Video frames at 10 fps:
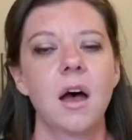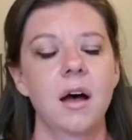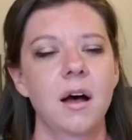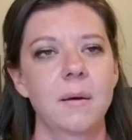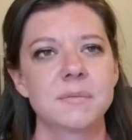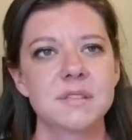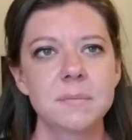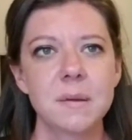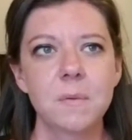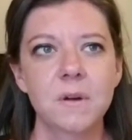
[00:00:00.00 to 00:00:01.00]
Some
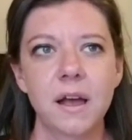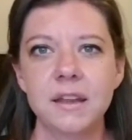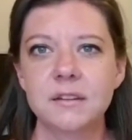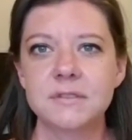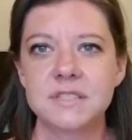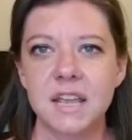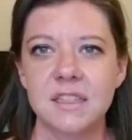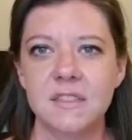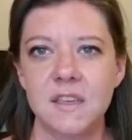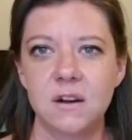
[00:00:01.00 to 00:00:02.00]
people kind of say
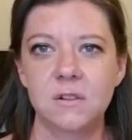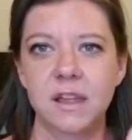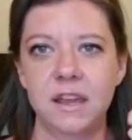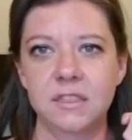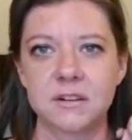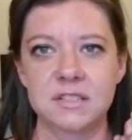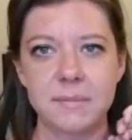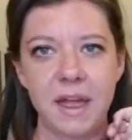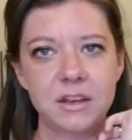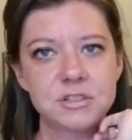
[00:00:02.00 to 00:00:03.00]
that they don't like, there's some
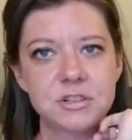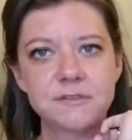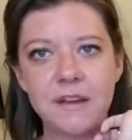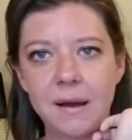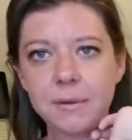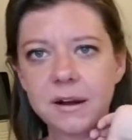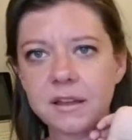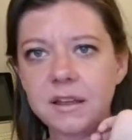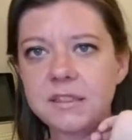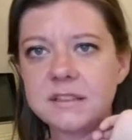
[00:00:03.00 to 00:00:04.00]
extra fabric
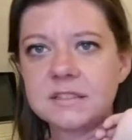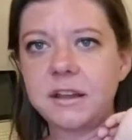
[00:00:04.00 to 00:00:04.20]
in this